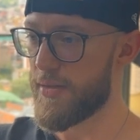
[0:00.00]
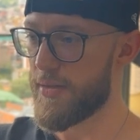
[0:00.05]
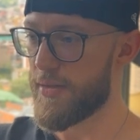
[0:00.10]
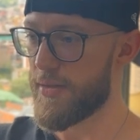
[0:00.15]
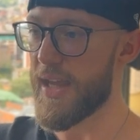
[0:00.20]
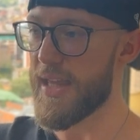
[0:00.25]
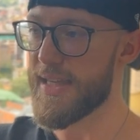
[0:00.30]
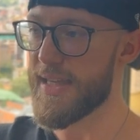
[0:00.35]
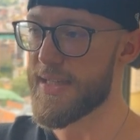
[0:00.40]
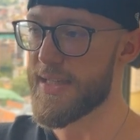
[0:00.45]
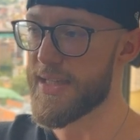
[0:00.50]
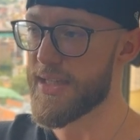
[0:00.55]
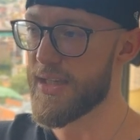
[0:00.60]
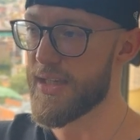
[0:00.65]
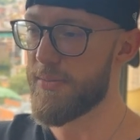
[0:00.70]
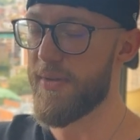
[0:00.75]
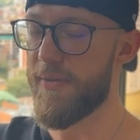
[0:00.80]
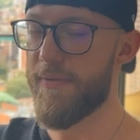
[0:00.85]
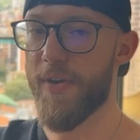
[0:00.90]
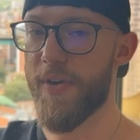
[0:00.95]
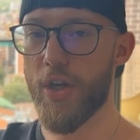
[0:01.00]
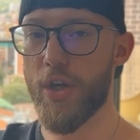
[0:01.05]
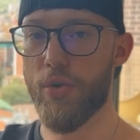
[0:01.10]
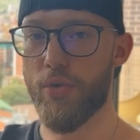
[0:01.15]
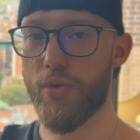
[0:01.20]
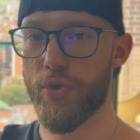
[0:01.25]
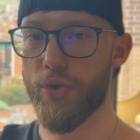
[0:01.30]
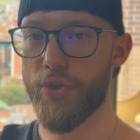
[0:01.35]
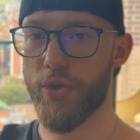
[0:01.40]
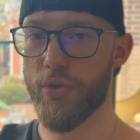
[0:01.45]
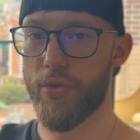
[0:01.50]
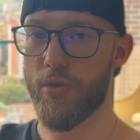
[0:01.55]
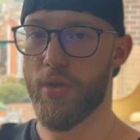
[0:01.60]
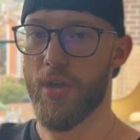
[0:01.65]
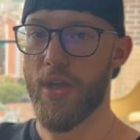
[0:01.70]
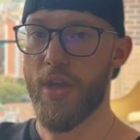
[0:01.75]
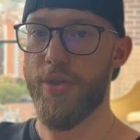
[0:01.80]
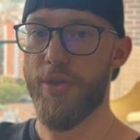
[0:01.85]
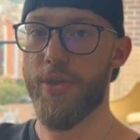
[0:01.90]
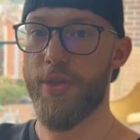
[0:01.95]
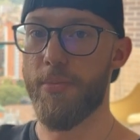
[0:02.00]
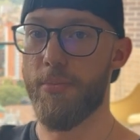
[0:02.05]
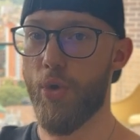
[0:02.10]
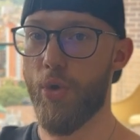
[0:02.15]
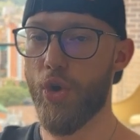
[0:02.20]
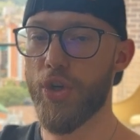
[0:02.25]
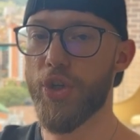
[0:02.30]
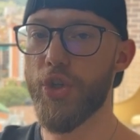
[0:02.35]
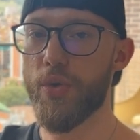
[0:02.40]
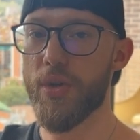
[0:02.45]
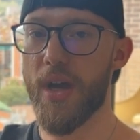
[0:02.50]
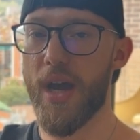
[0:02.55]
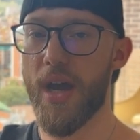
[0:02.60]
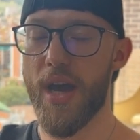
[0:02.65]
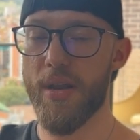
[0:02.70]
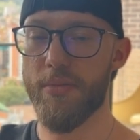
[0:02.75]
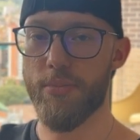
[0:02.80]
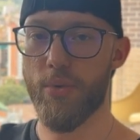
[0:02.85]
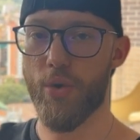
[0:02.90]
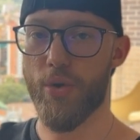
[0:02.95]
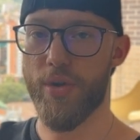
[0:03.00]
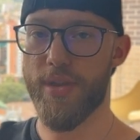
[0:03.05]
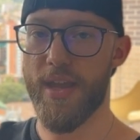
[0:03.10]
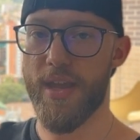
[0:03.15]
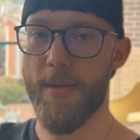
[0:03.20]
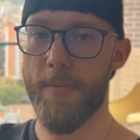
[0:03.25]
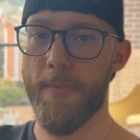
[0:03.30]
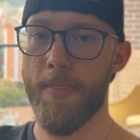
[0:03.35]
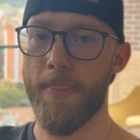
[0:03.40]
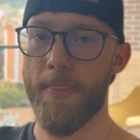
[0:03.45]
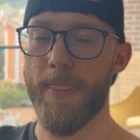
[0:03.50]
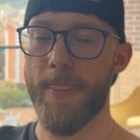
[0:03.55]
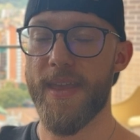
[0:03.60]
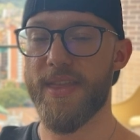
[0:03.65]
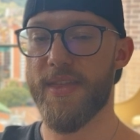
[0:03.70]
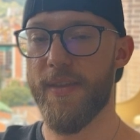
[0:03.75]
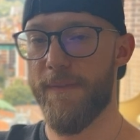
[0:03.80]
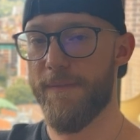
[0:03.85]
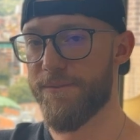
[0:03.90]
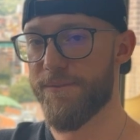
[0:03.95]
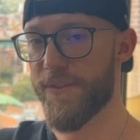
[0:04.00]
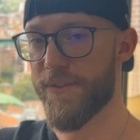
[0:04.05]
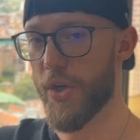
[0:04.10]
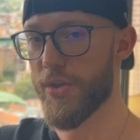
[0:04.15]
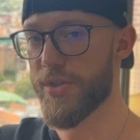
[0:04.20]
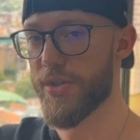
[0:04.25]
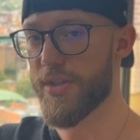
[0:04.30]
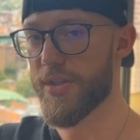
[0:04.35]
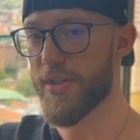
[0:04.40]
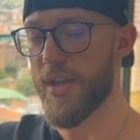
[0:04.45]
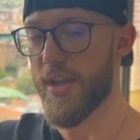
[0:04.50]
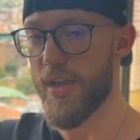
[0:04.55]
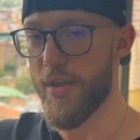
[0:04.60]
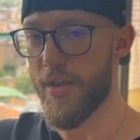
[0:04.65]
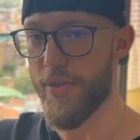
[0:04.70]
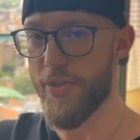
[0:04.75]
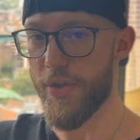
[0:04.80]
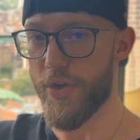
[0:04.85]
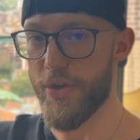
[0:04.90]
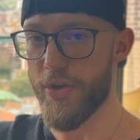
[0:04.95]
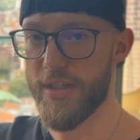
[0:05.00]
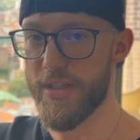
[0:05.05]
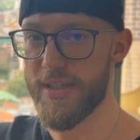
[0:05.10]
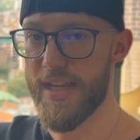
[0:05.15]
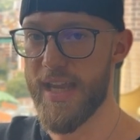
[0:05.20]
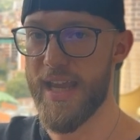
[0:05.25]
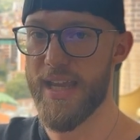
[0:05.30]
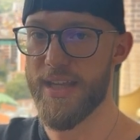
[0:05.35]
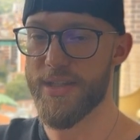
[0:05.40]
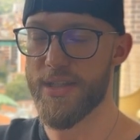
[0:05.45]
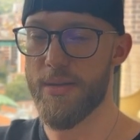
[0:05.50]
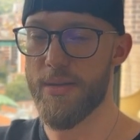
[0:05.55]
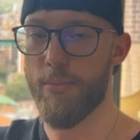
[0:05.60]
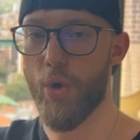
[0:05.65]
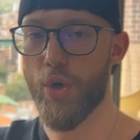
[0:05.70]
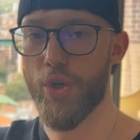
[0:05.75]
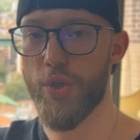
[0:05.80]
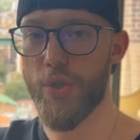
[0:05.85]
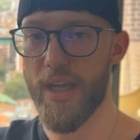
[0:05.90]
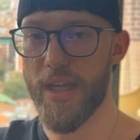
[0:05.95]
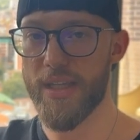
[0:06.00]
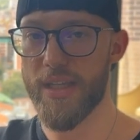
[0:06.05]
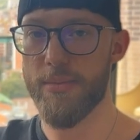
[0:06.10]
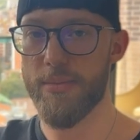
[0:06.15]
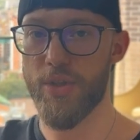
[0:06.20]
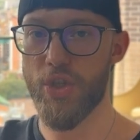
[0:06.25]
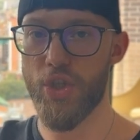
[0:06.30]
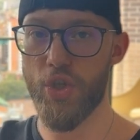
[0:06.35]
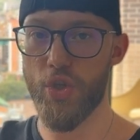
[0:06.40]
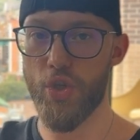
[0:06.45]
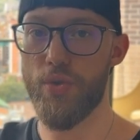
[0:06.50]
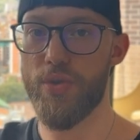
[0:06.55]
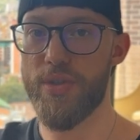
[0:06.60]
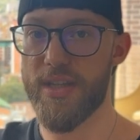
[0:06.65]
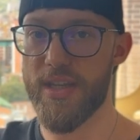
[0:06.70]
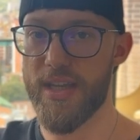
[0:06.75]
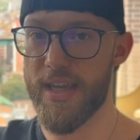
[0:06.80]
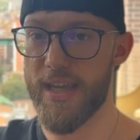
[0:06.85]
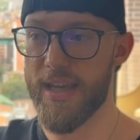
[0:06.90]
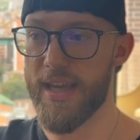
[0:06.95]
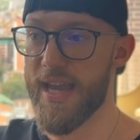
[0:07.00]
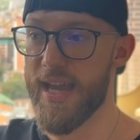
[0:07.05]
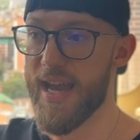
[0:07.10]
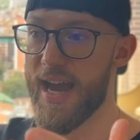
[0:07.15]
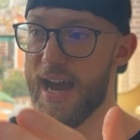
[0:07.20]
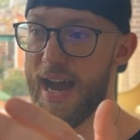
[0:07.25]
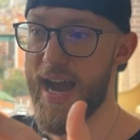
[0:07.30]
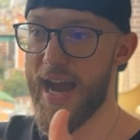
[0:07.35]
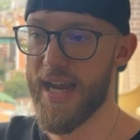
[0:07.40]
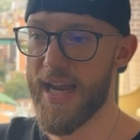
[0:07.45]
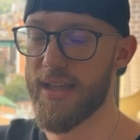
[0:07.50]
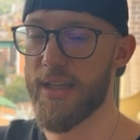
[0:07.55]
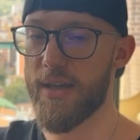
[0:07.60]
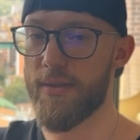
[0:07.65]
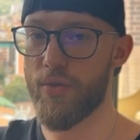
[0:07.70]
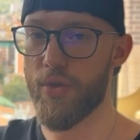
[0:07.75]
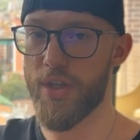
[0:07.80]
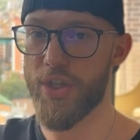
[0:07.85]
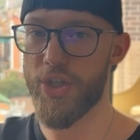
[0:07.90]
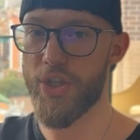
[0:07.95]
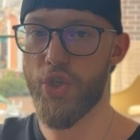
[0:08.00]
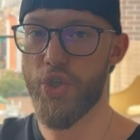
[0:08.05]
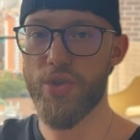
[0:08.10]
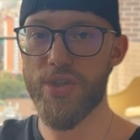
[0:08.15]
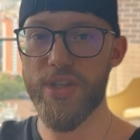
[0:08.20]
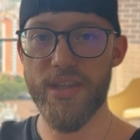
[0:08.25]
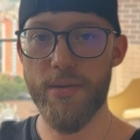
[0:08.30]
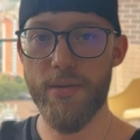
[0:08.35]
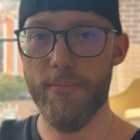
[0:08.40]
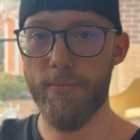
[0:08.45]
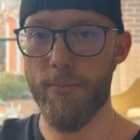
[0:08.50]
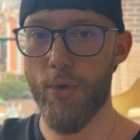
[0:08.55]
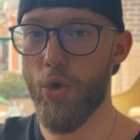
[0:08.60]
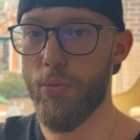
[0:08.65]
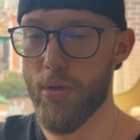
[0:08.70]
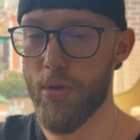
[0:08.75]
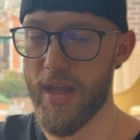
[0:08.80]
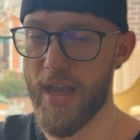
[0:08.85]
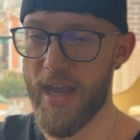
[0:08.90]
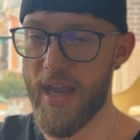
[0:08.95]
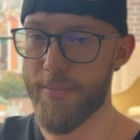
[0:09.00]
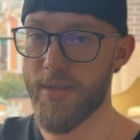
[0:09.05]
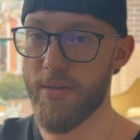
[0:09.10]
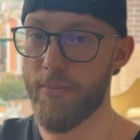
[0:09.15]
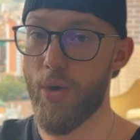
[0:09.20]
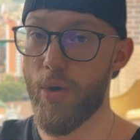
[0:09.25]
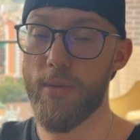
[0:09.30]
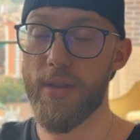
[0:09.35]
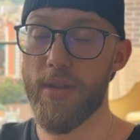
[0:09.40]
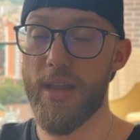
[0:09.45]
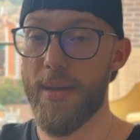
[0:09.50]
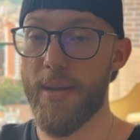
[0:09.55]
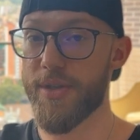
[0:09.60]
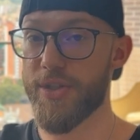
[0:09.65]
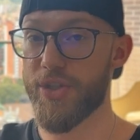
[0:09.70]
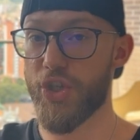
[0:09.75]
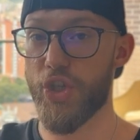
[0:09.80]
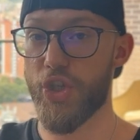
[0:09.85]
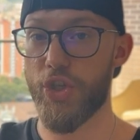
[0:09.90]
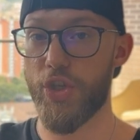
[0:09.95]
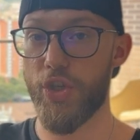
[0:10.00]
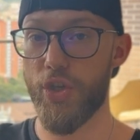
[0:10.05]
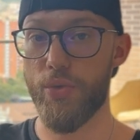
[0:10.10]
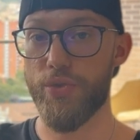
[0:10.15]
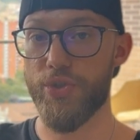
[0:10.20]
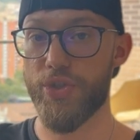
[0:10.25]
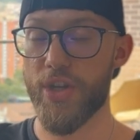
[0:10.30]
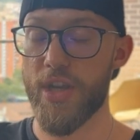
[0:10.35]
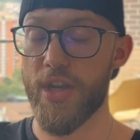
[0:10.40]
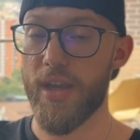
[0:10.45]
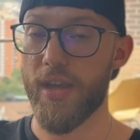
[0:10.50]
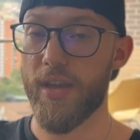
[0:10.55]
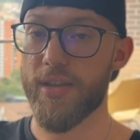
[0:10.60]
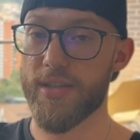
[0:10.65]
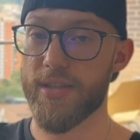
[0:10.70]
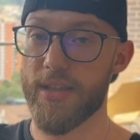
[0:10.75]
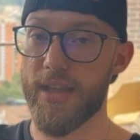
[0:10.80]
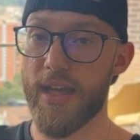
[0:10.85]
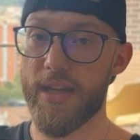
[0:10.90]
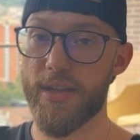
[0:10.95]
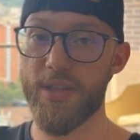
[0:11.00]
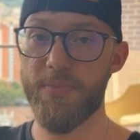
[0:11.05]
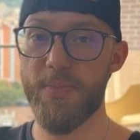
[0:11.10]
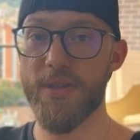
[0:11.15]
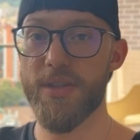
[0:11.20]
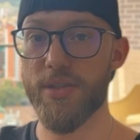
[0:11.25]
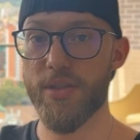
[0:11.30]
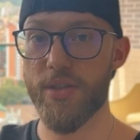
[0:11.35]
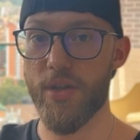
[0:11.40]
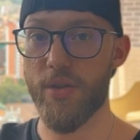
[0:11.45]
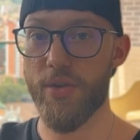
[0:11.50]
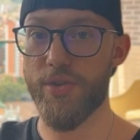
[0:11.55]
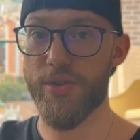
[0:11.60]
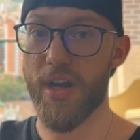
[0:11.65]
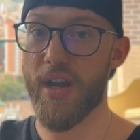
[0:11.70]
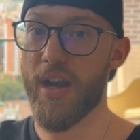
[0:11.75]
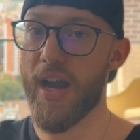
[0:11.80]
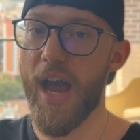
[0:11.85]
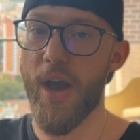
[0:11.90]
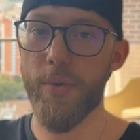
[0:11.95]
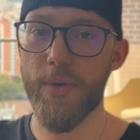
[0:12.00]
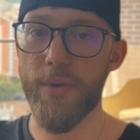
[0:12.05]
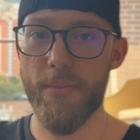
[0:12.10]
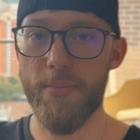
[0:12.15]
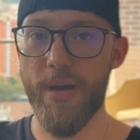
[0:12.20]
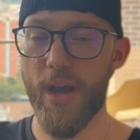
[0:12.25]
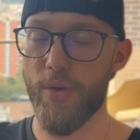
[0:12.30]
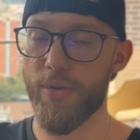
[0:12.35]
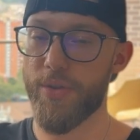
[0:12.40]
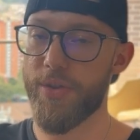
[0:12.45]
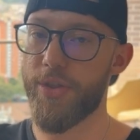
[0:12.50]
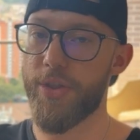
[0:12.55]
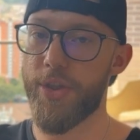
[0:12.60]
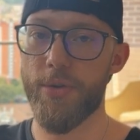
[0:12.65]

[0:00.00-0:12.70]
Okay, this is going to be very crucial. The more you can onboard them in the first 30 days and the more you can get them using HighLevel and using the mobile app. The mobile app is huge because a lot of these business owners are out and about.